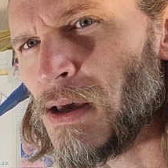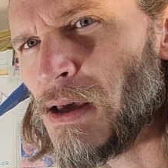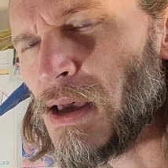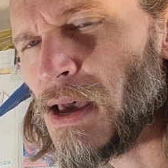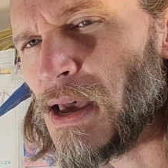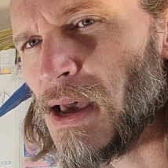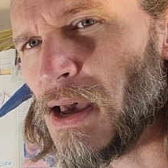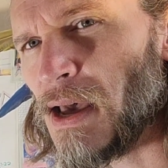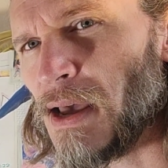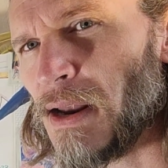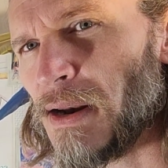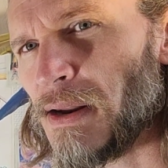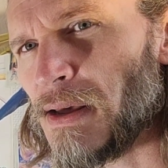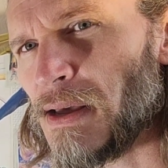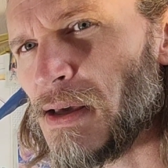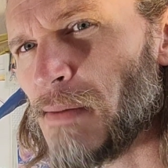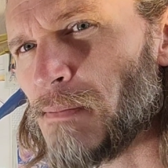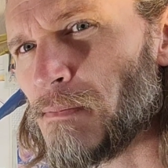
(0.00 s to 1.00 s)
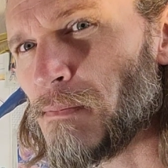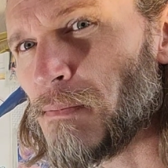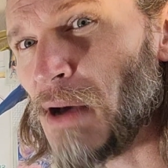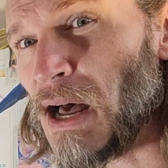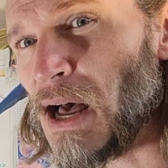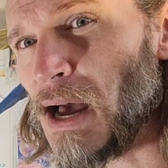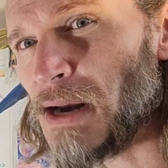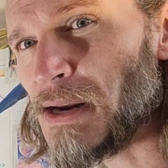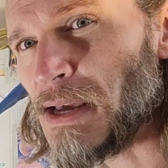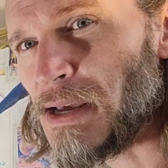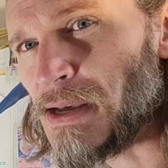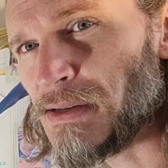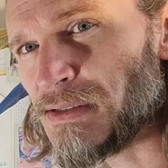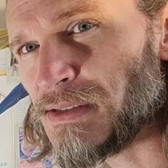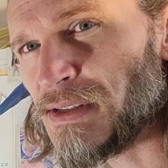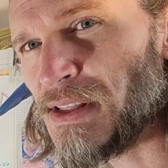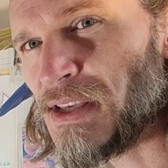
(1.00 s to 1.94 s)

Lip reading: and embodies